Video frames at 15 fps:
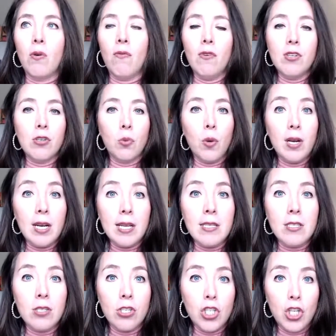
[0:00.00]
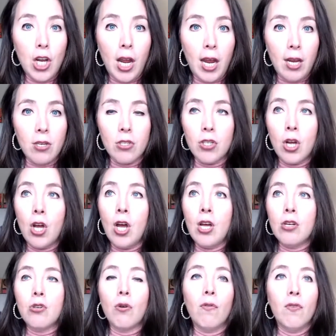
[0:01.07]
to envision what needs to change,
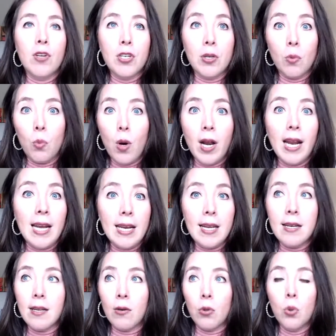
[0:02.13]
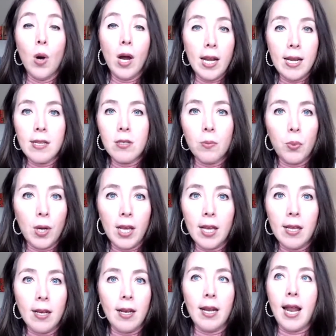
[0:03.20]
to envision what I need, who I need to bring
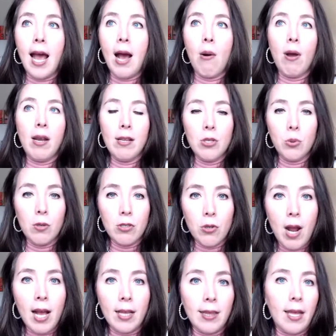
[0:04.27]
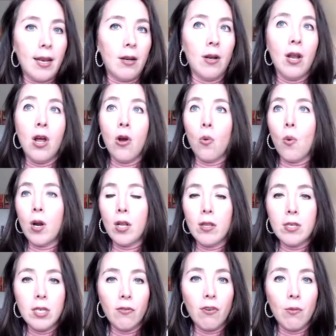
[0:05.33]
in, and how I need to attract that, and what are
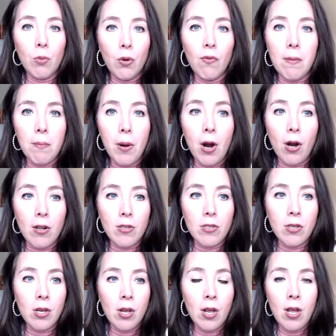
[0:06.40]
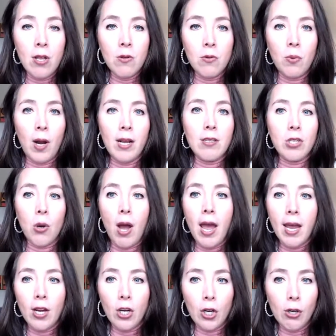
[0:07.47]
the different moving parts, right? So I
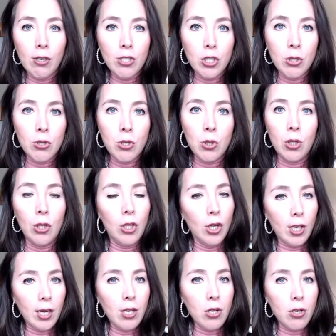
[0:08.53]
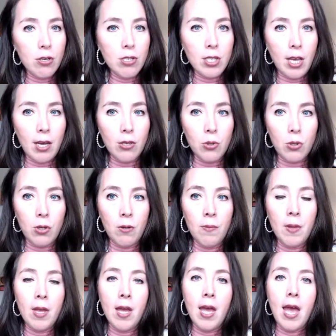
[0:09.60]
encourage you to look at your
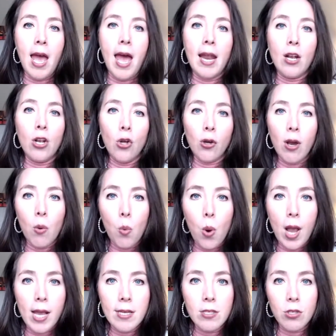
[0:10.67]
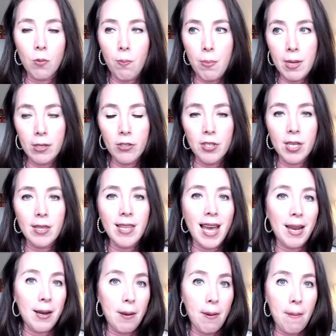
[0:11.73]
schedule and look at ways to build in
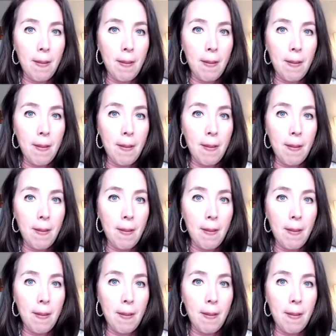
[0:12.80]
that